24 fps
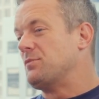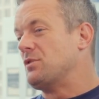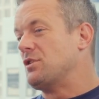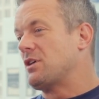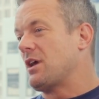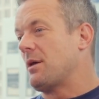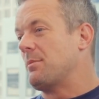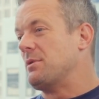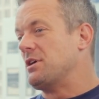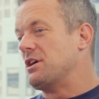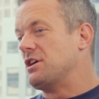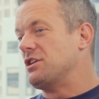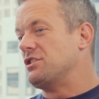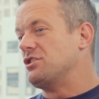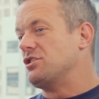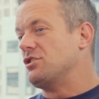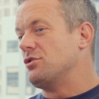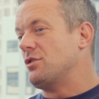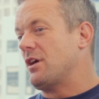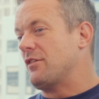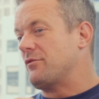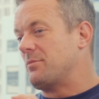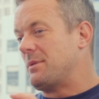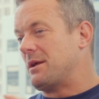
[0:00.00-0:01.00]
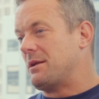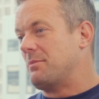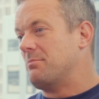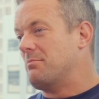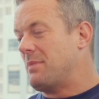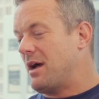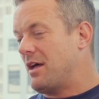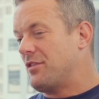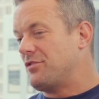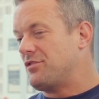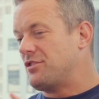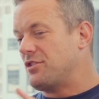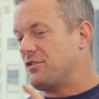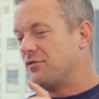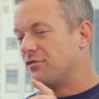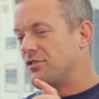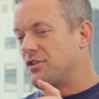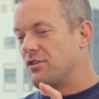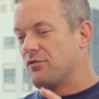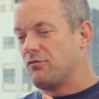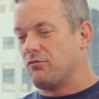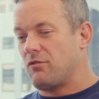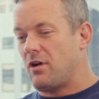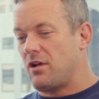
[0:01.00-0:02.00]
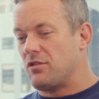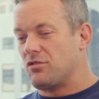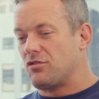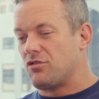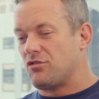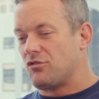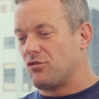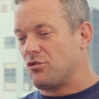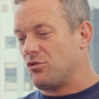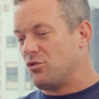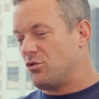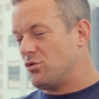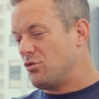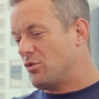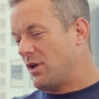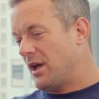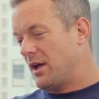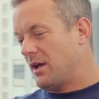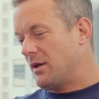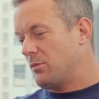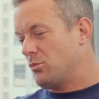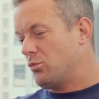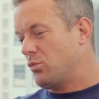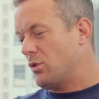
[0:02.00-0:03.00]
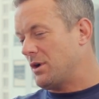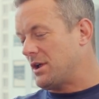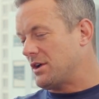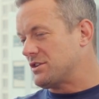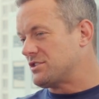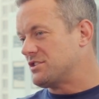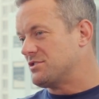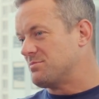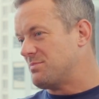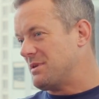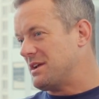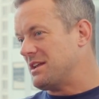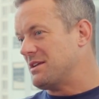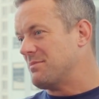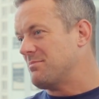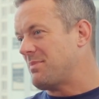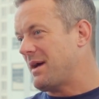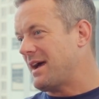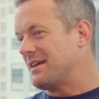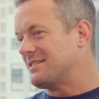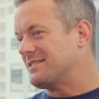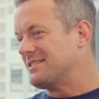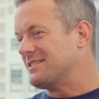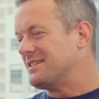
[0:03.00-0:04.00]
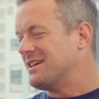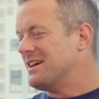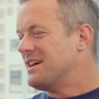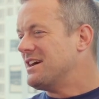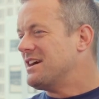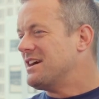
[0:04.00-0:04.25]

You come in, you have about a month, you've run through what else has been impacted.